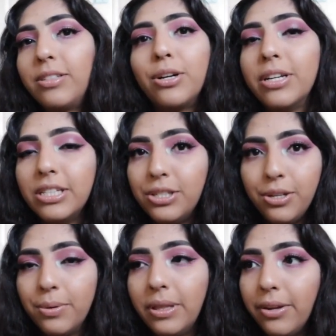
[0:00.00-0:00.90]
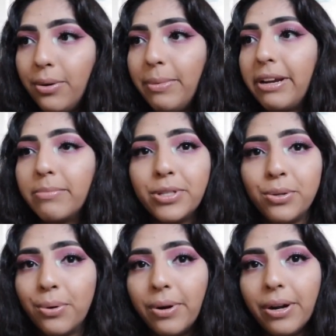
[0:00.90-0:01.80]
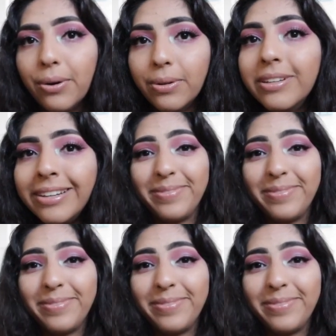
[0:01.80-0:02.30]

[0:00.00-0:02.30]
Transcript: turned into a little makeup tutorial.